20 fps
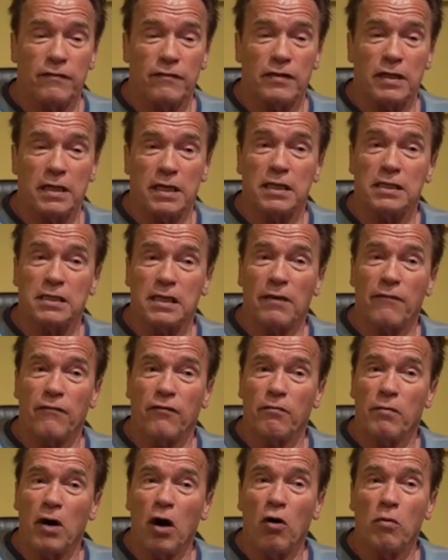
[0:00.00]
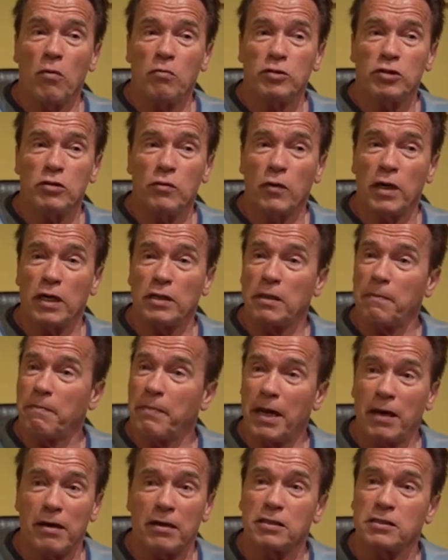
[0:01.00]
of the kids come from homes where the
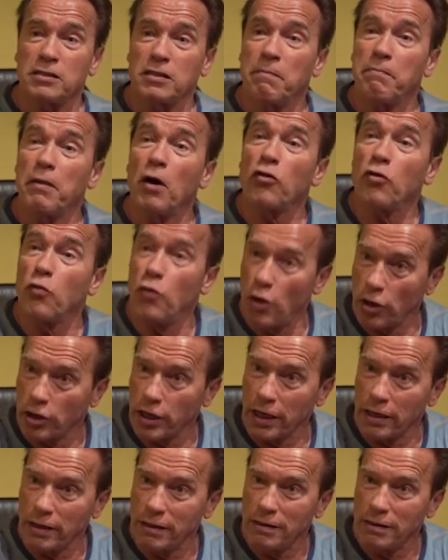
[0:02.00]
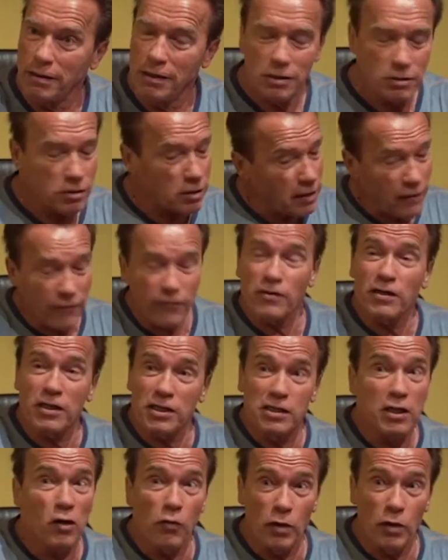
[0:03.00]
parents are both working. So therefore
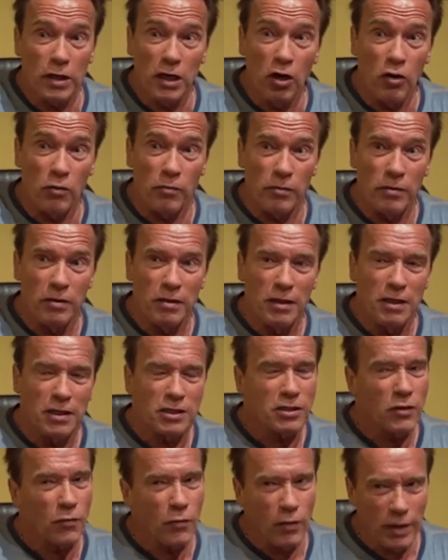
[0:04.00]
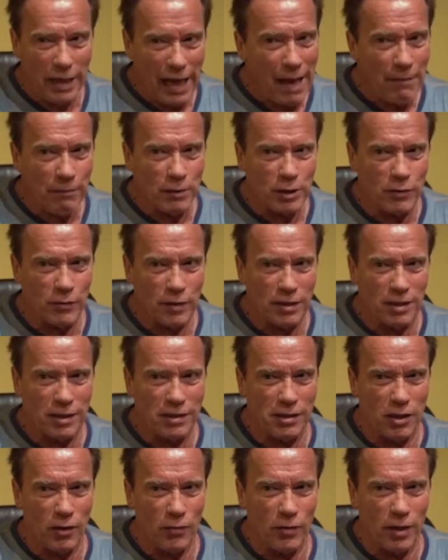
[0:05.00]
there's no one home. So what happens when
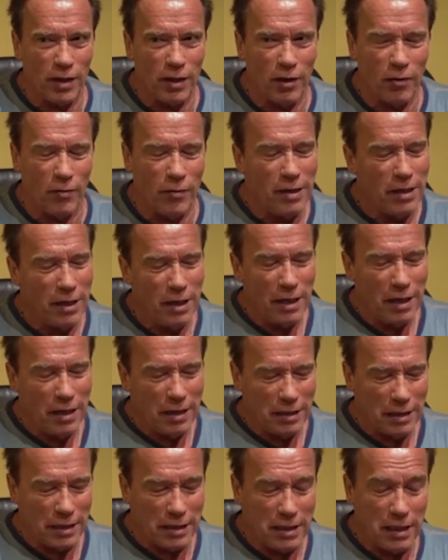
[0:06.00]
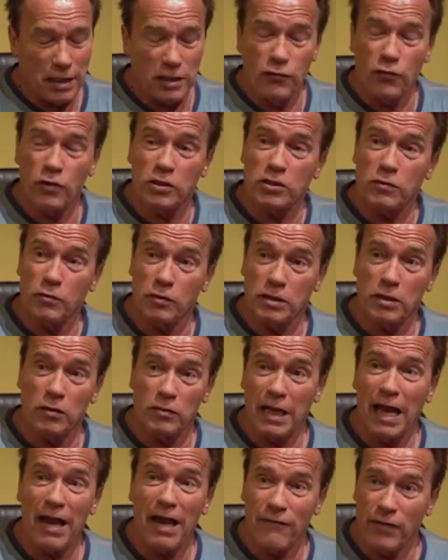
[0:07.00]
there's no one home? The kids, first of all,
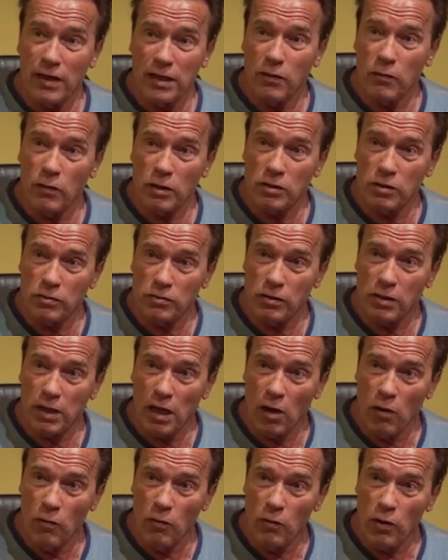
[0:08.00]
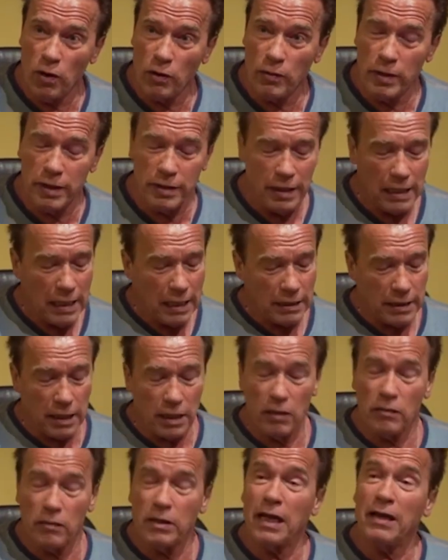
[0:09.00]
don't have anyone to do the homework with. They
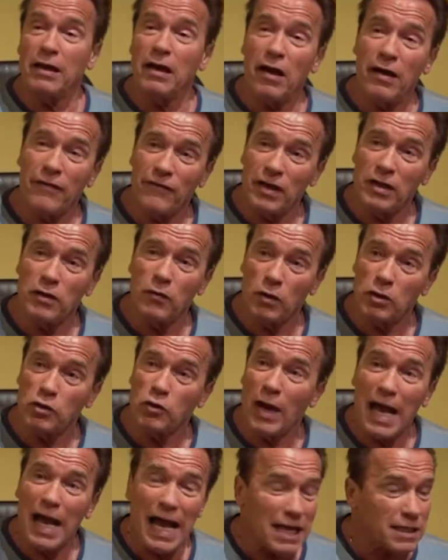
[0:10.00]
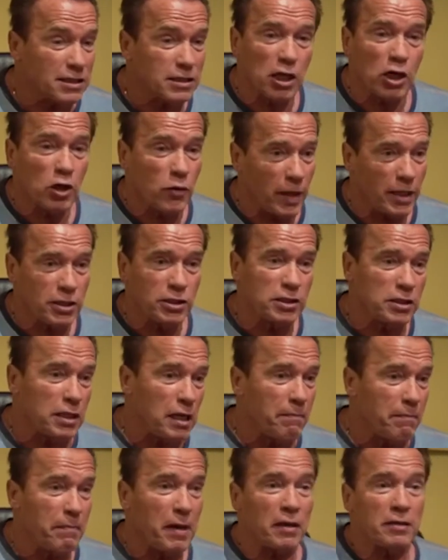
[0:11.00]
don't have anyone to ask a question
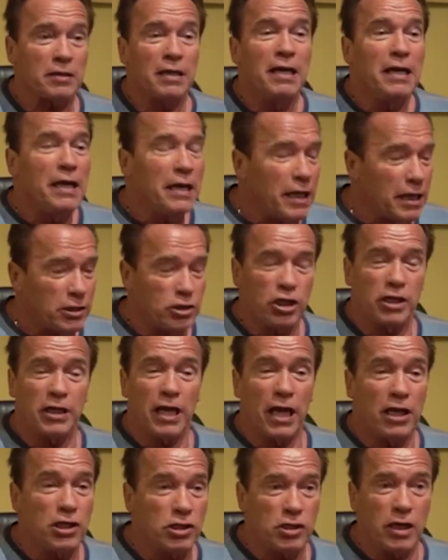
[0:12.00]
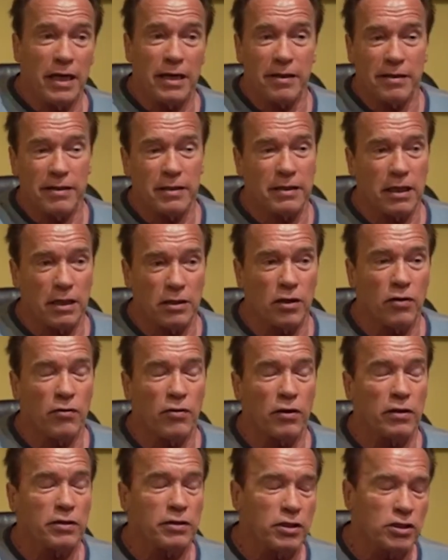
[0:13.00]
about education, anything that they
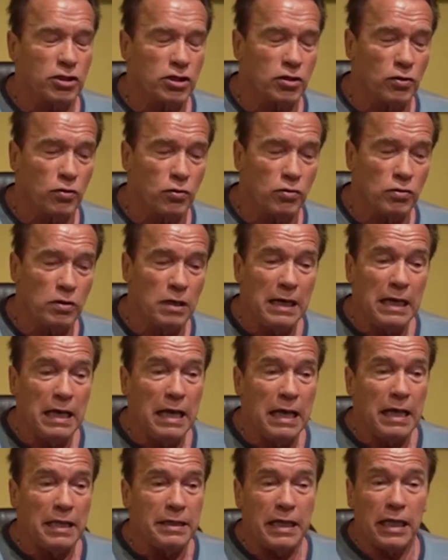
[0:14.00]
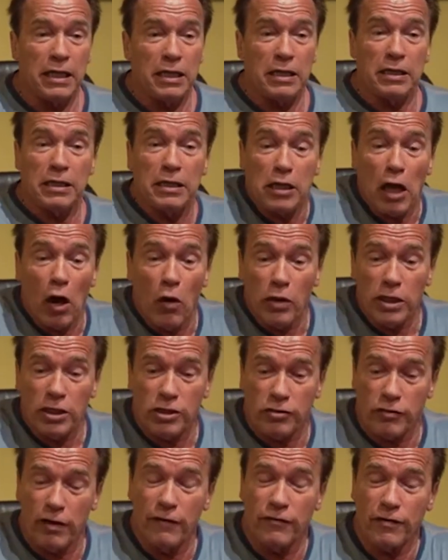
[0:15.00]
learned in school. They go
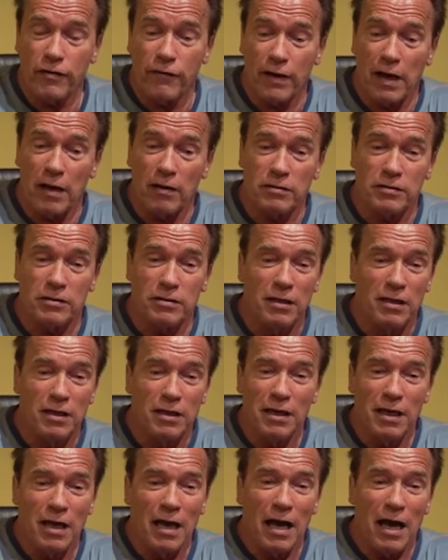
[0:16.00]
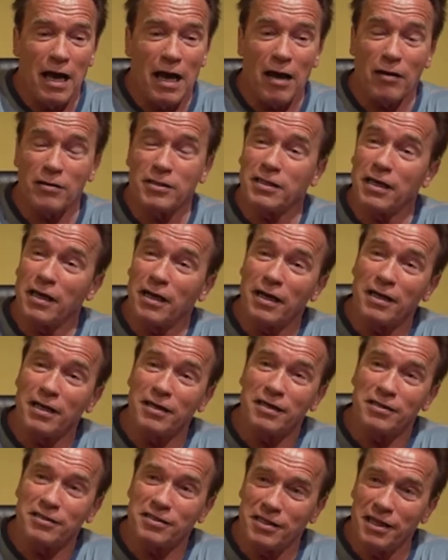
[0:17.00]
and drift around out there in
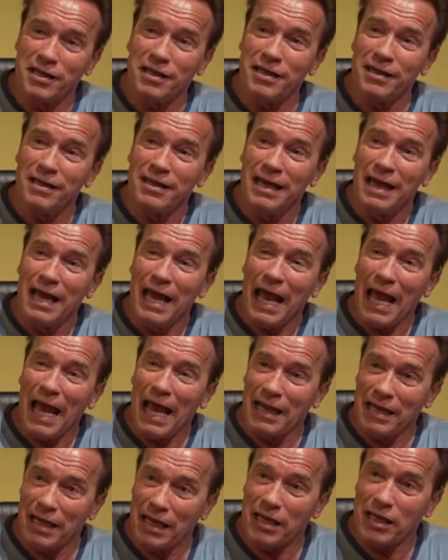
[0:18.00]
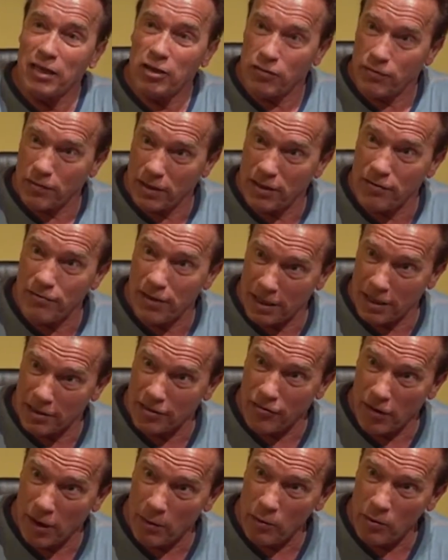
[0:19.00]
the city, and they create
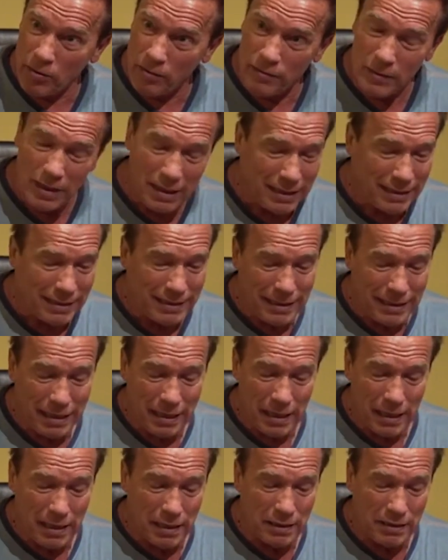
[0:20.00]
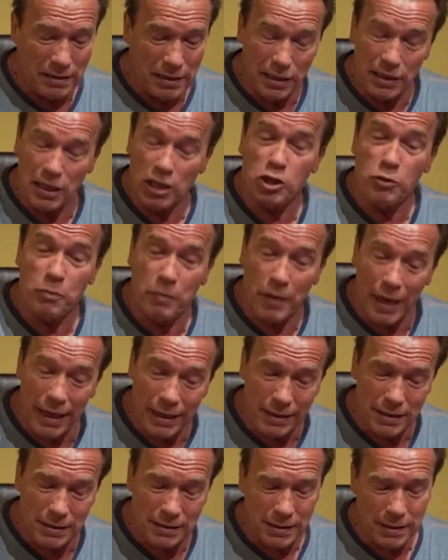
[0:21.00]
trouble, teenage
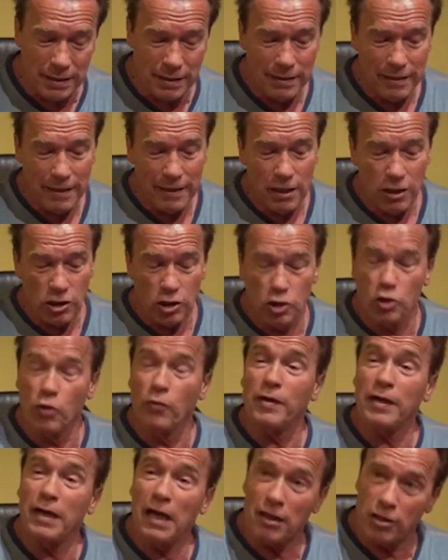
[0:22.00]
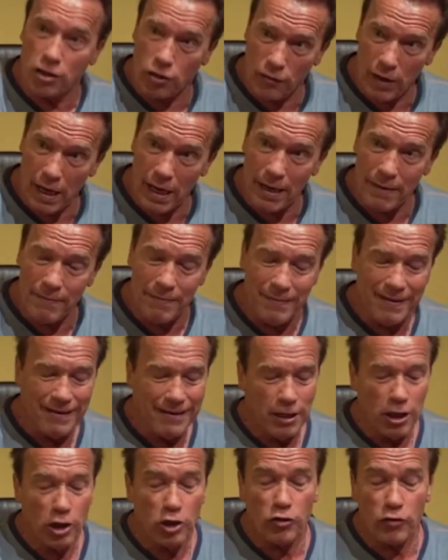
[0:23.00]
pregnancy, juvenile crime,
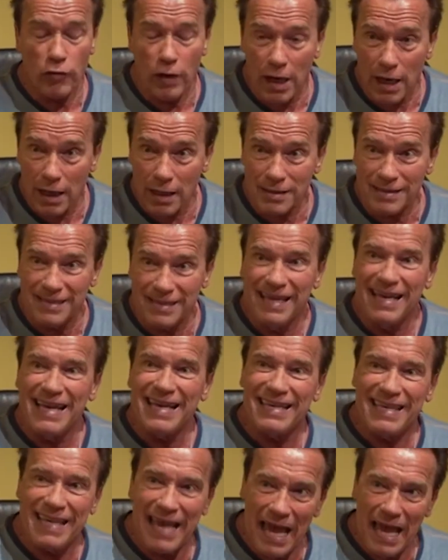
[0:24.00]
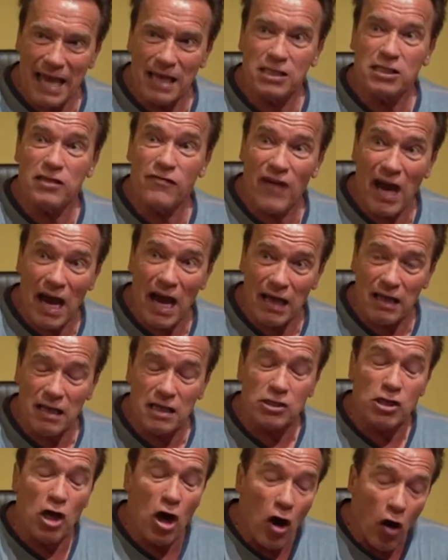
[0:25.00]
drugs, gangs,
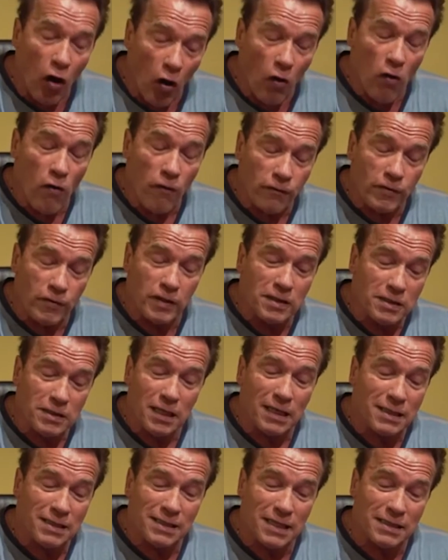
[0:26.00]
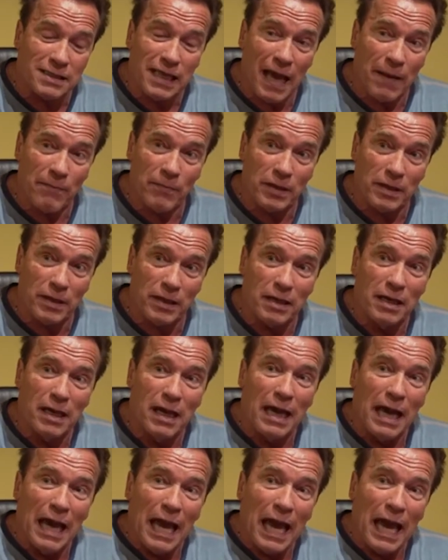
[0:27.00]
violence. All of this stuff that's happening